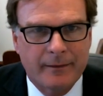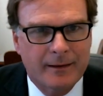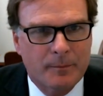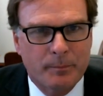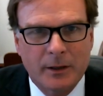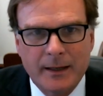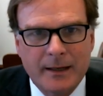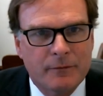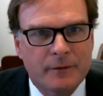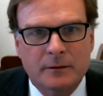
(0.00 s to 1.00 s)
I think the
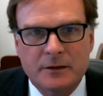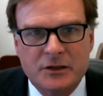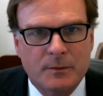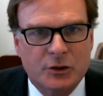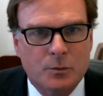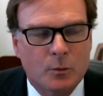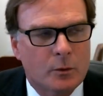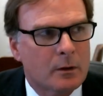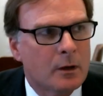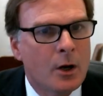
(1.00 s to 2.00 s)
playing field is much
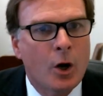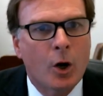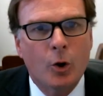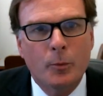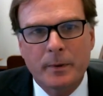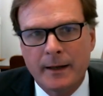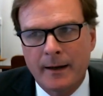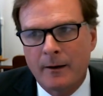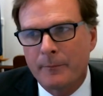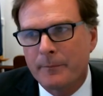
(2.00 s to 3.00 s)
more open
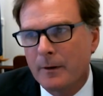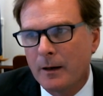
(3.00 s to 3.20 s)
now.